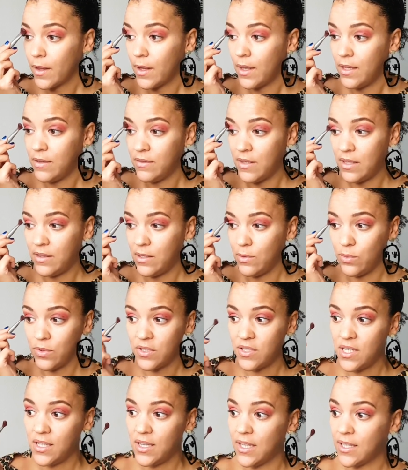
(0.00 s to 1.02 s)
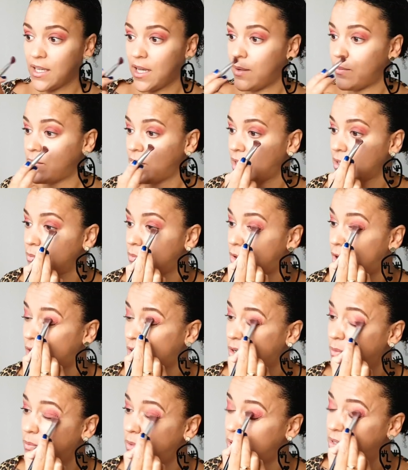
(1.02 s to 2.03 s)
and then they would say like I'm not
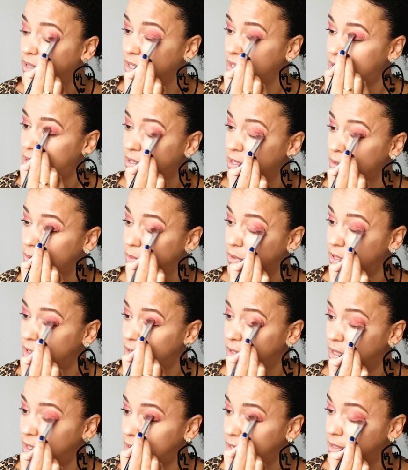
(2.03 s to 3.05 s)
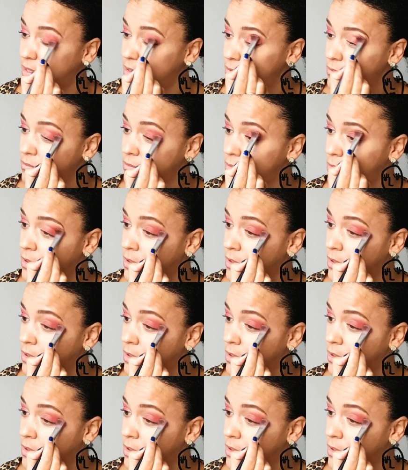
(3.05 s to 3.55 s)
Moroccan, but they still wouldn't listen.